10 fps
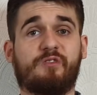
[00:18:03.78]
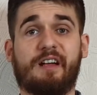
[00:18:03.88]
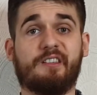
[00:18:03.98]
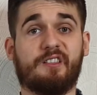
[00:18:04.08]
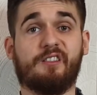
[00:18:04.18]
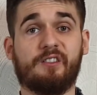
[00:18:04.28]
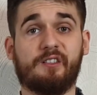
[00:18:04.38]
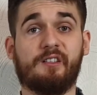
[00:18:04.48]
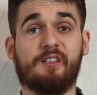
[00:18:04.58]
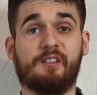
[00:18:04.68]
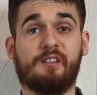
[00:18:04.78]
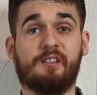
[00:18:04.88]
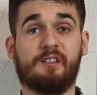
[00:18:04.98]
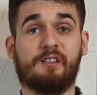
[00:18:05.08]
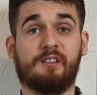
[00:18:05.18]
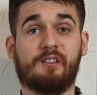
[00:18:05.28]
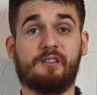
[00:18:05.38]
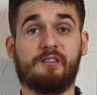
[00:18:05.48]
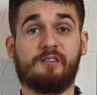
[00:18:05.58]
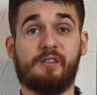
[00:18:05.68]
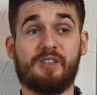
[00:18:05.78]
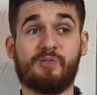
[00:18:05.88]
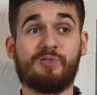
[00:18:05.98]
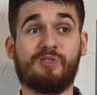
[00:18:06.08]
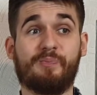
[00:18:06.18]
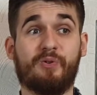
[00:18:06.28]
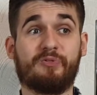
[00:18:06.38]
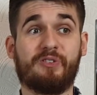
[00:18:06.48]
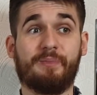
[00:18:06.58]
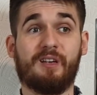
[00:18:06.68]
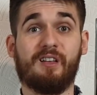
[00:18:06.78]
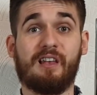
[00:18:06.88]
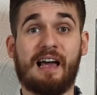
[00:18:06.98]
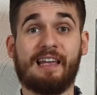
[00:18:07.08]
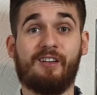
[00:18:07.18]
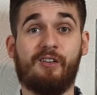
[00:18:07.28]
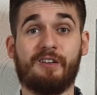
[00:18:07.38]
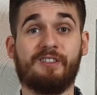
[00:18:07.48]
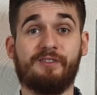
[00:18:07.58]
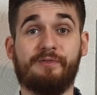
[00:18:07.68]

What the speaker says: crisis? This was supposed to be a light-hearted